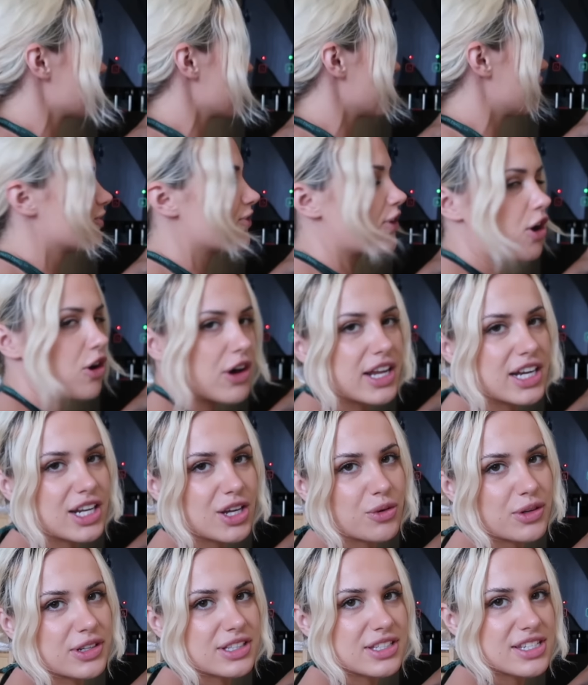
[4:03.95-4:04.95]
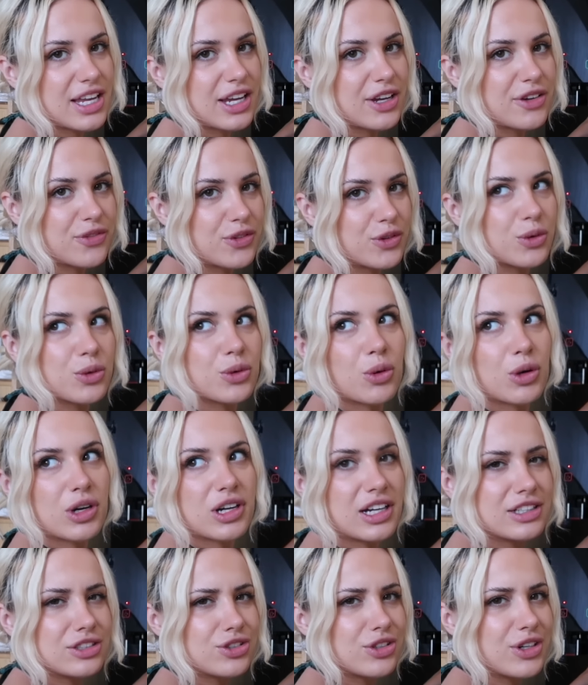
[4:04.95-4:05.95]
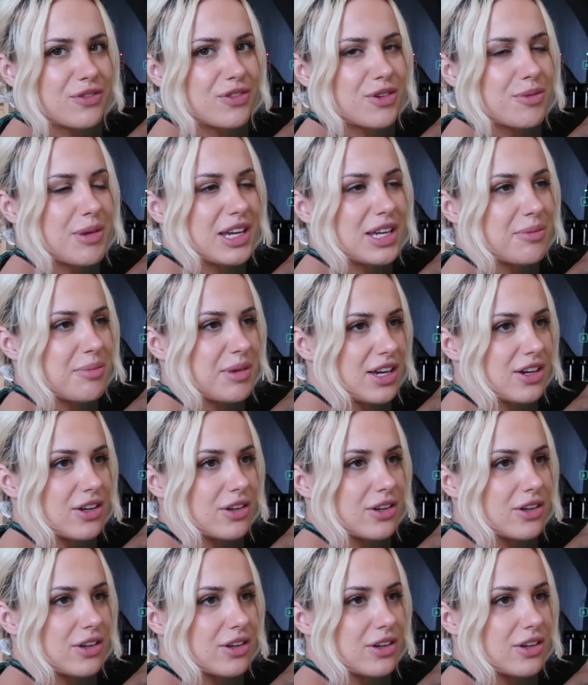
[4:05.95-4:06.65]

to fault anyone's like food or country for making me